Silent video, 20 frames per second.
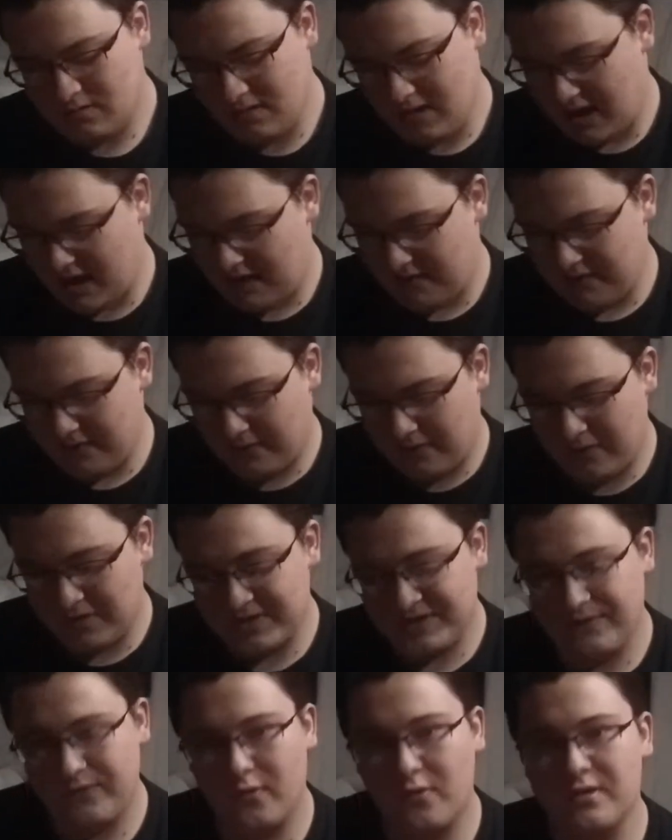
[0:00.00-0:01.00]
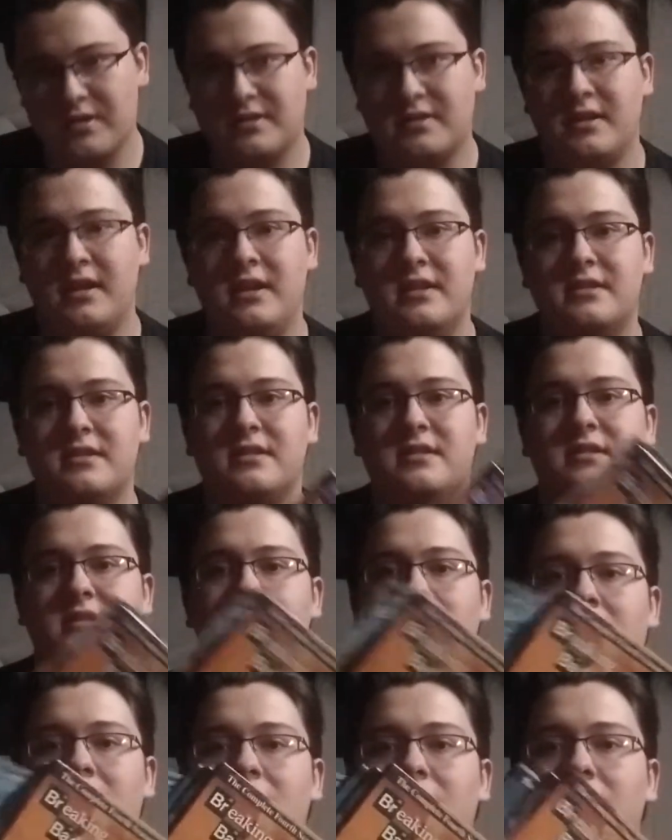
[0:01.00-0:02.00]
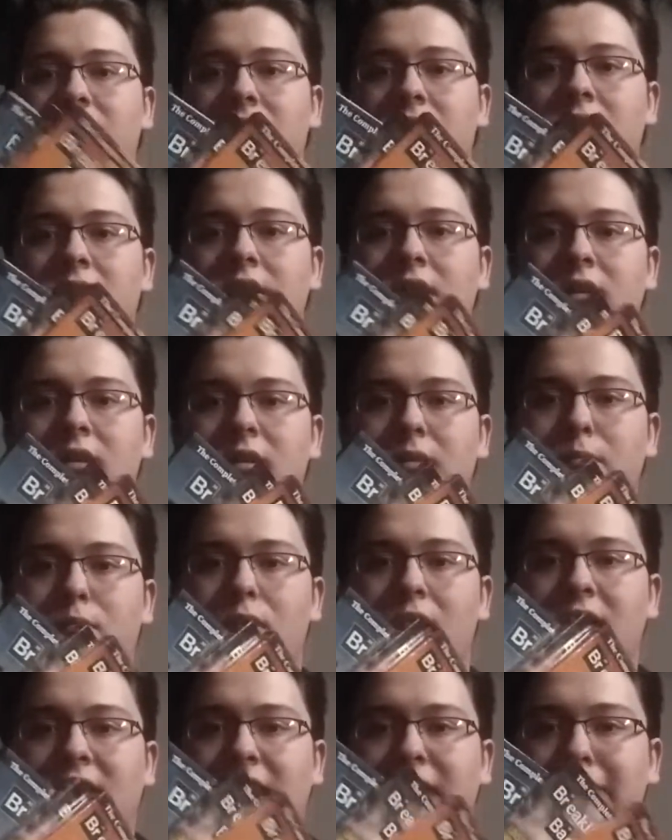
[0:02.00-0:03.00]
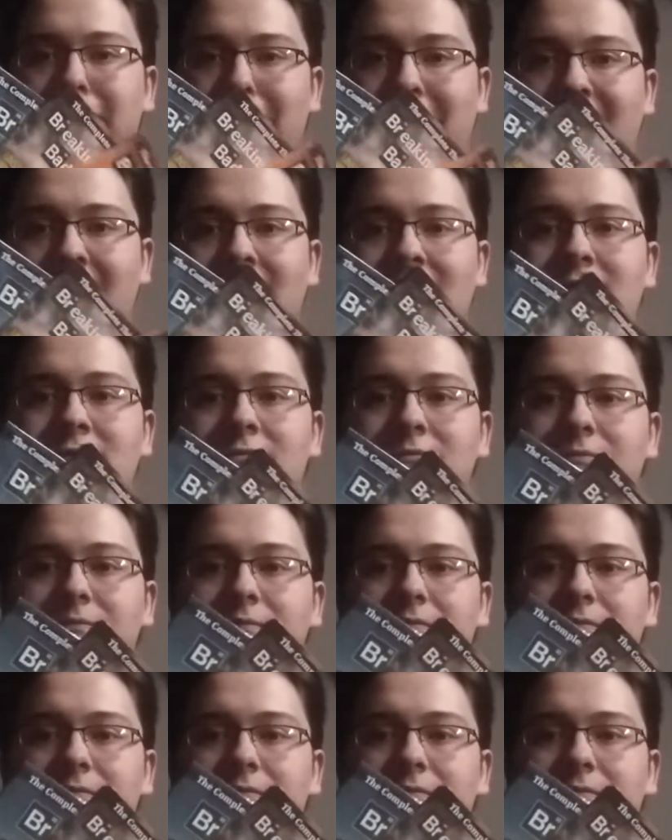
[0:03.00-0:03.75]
I have the first 4 seasons of Breaking Bad.